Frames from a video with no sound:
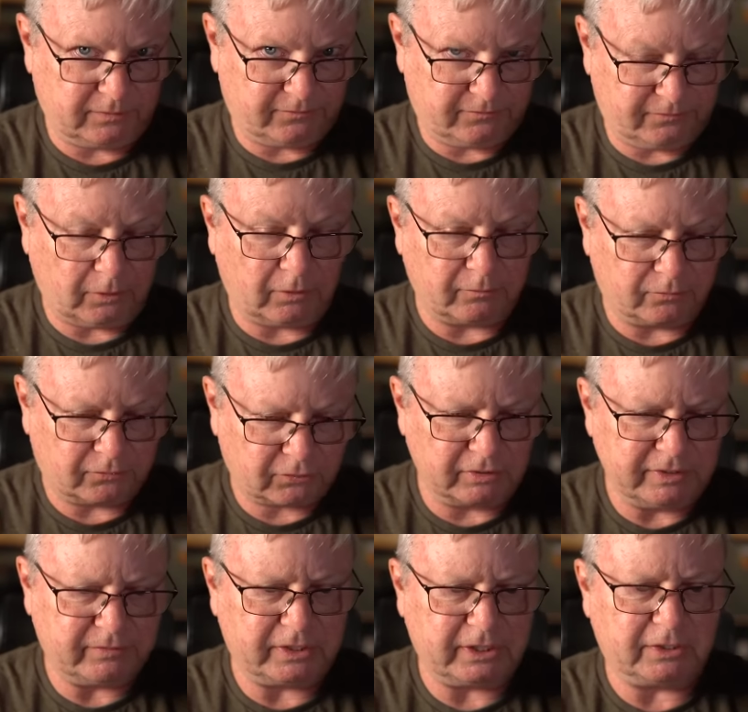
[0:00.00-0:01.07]
f of
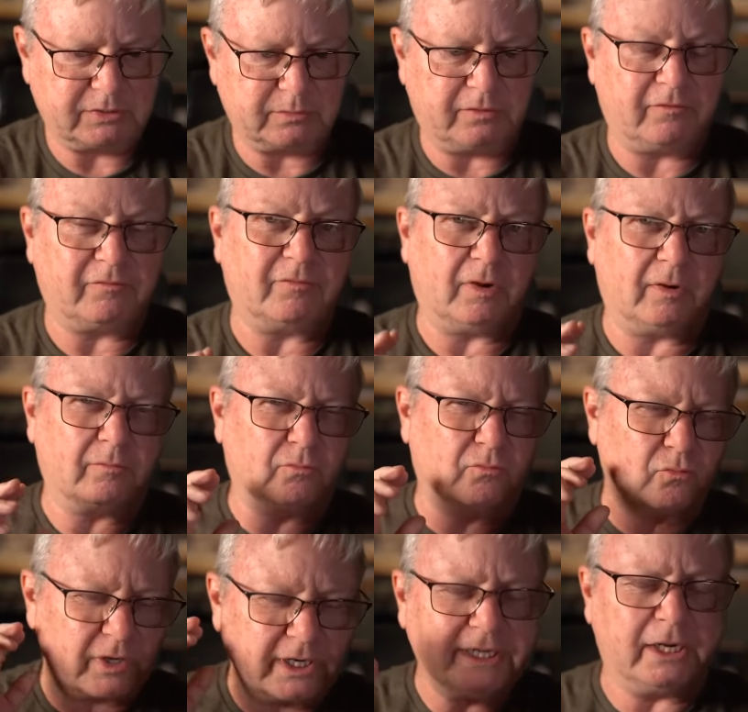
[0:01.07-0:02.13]
three videos of
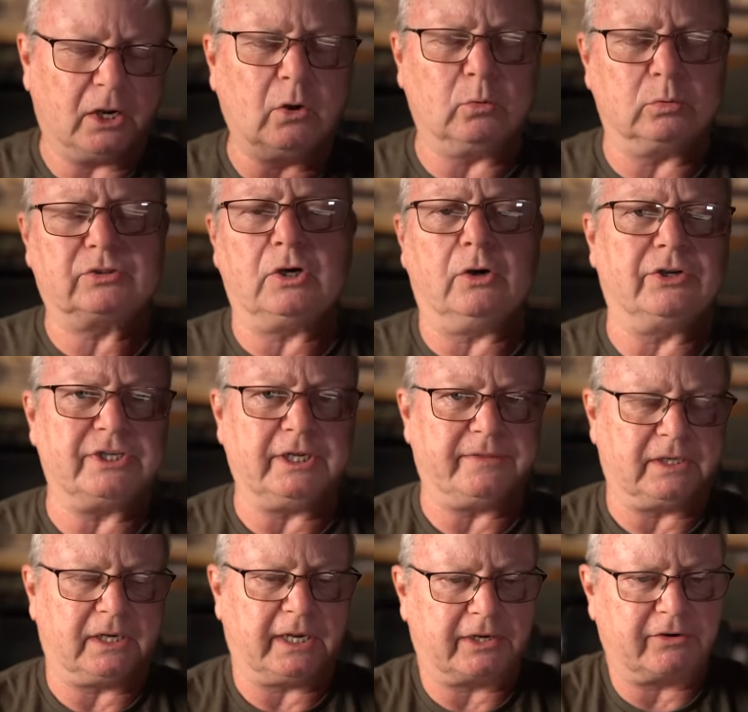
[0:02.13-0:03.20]
really old content
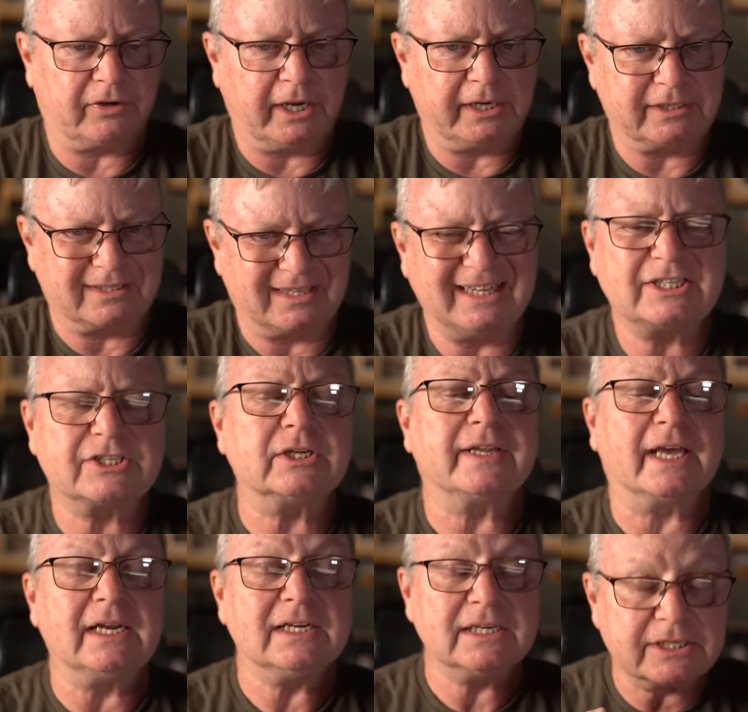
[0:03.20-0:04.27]
that I created. Literally,
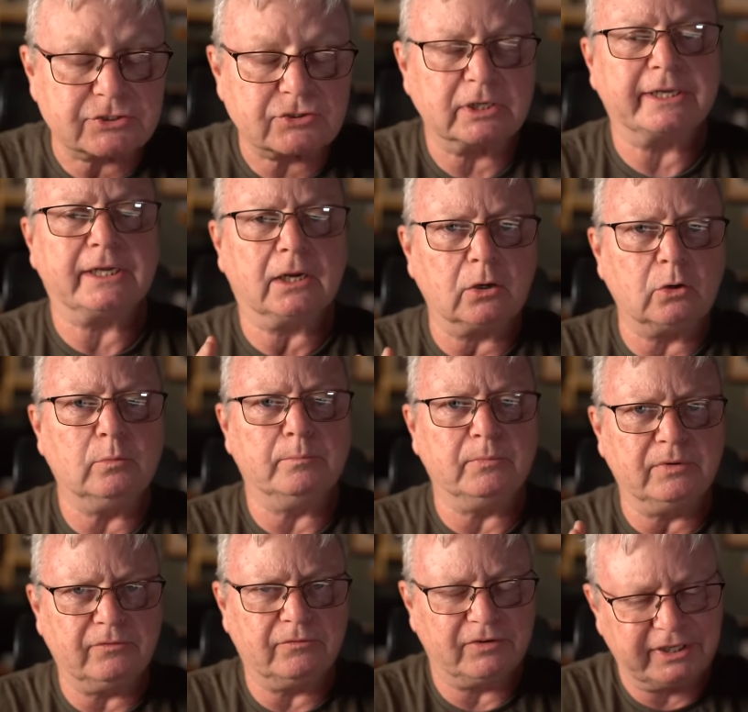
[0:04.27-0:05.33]
they're literally home
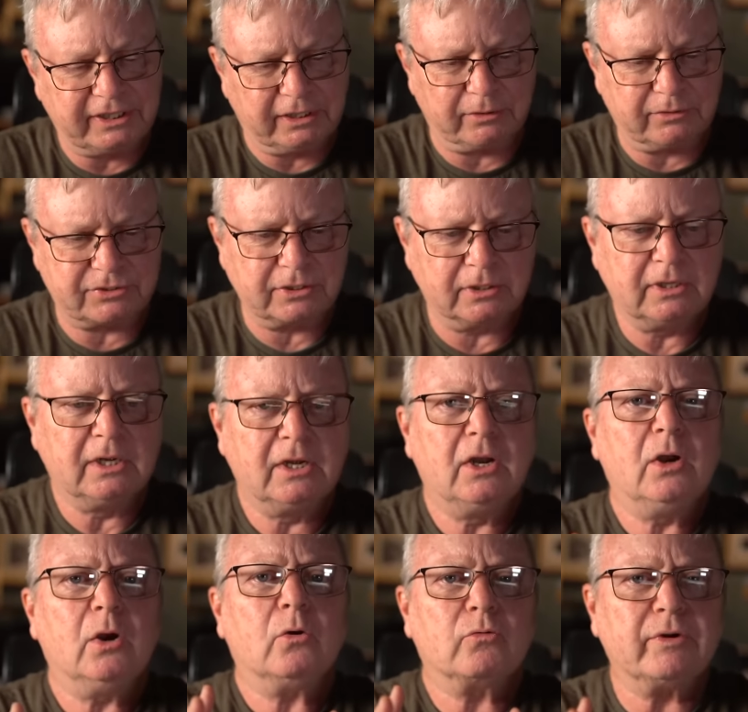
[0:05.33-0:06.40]
videos
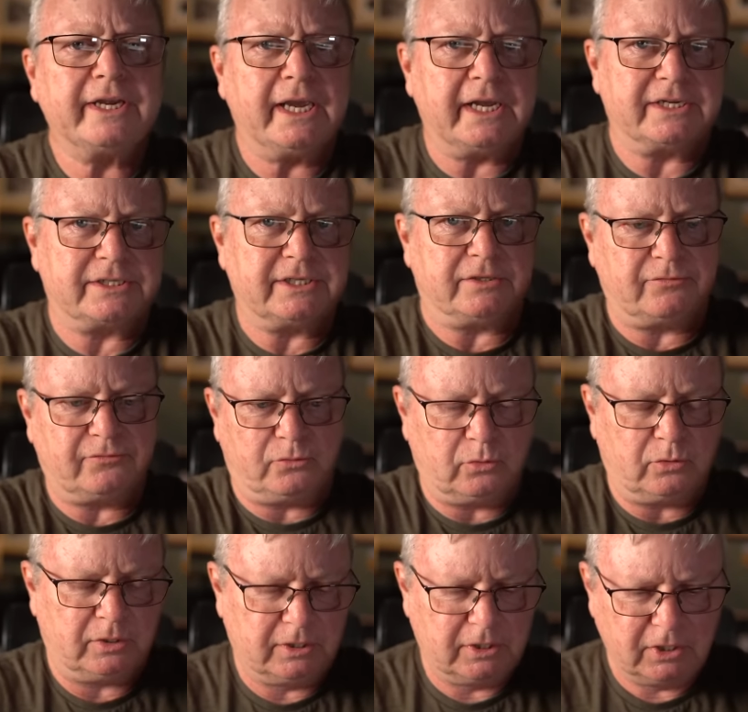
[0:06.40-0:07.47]
re-edited for
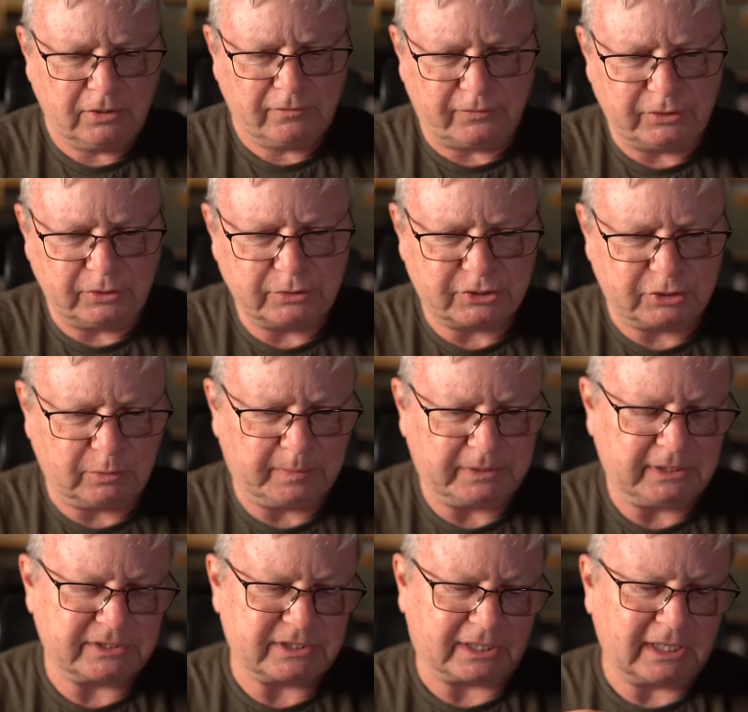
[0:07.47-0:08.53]
for YouTube, and
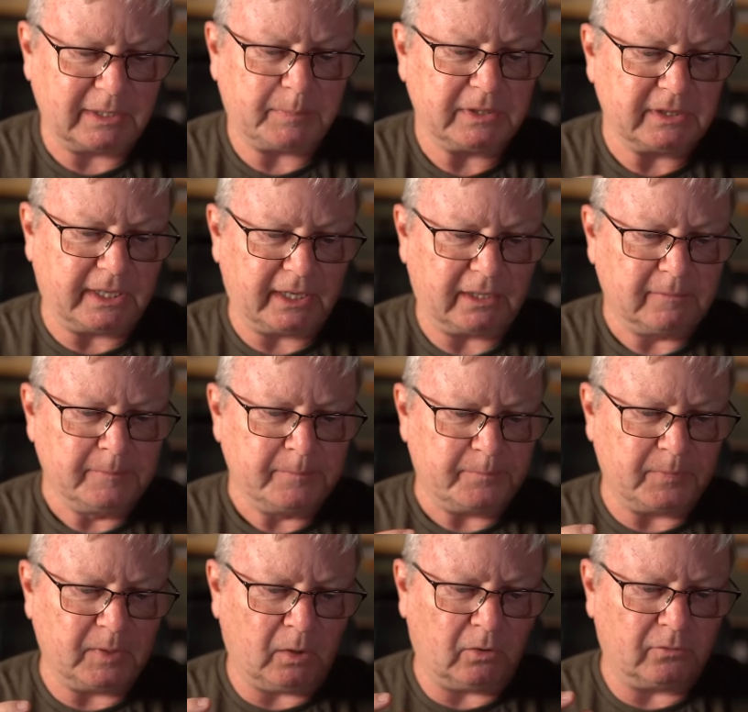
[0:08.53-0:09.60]
there's a clip in there
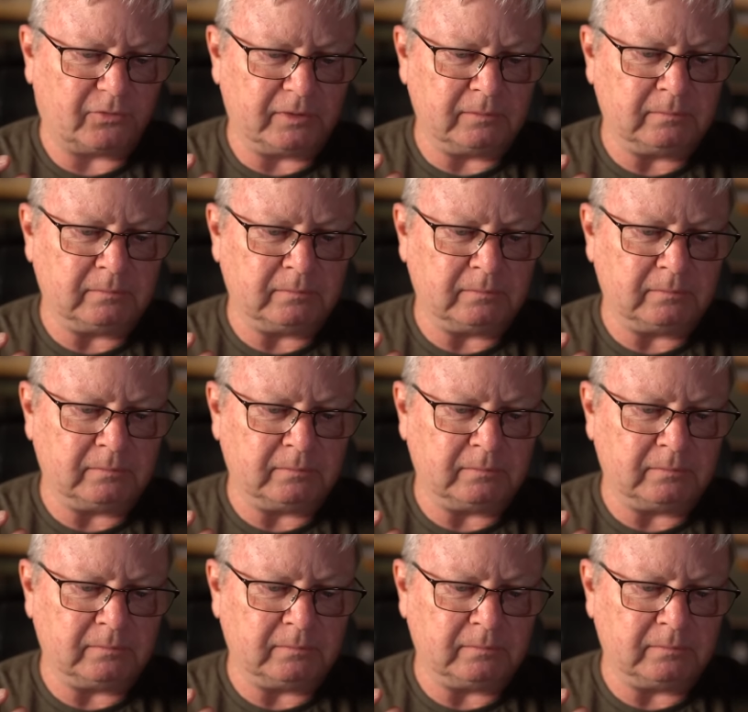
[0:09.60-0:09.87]
of